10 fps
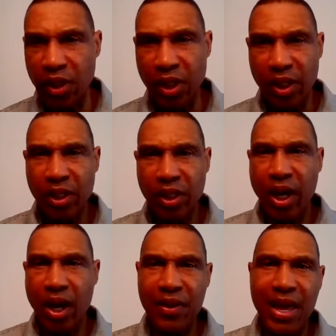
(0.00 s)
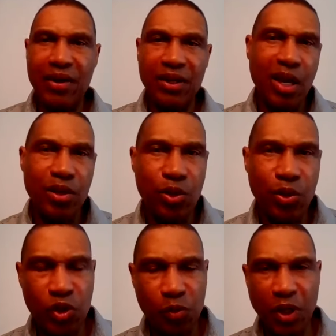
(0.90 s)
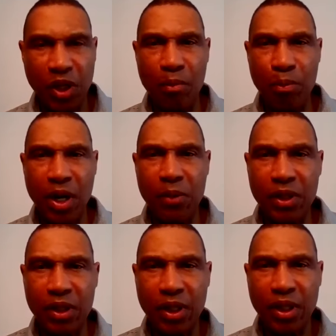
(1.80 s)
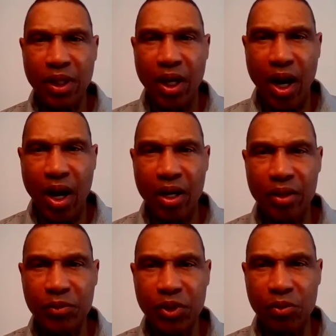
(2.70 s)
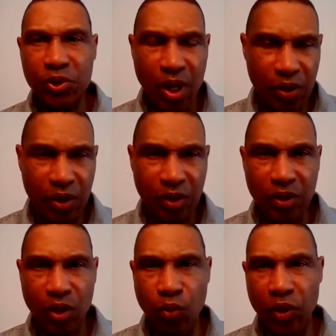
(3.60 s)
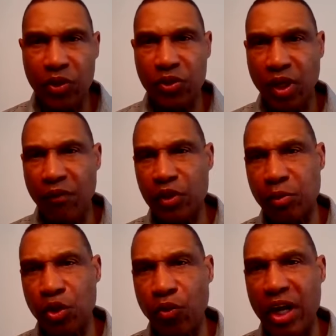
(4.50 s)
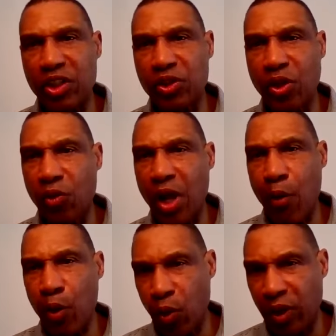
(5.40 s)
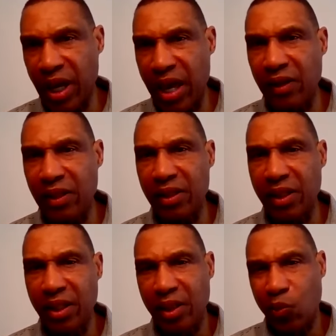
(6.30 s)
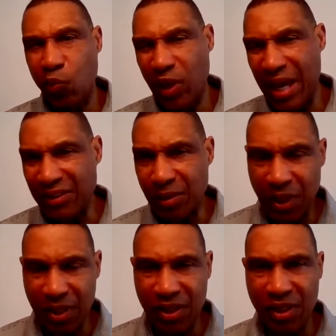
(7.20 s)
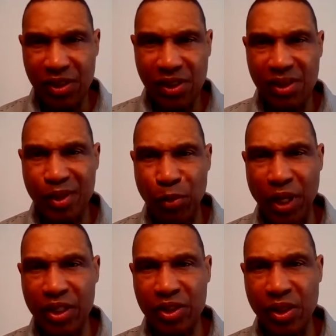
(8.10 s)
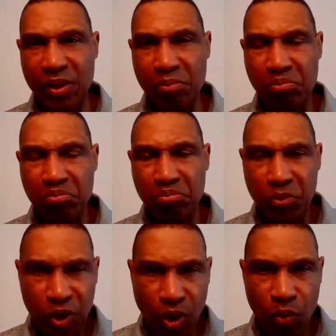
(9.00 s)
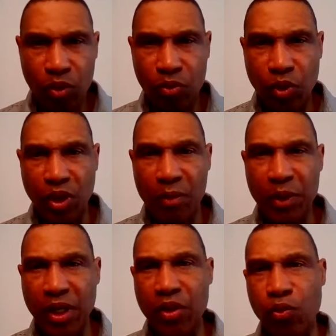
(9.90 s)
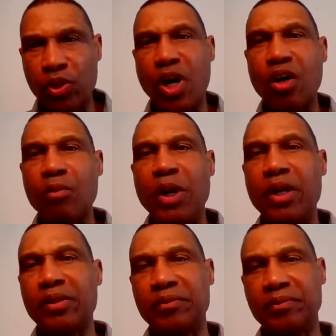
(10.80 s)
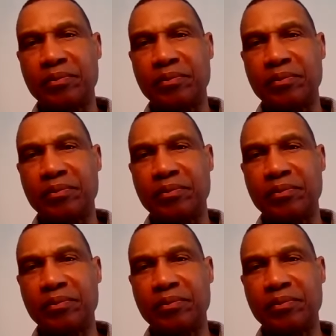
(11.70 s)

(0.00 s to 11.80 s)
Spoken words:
And now that news has become public, Sean will get with us and give us some direction on how we want to handle it. We have some contingencies in place, and you know we'll come together and we'll talk about it.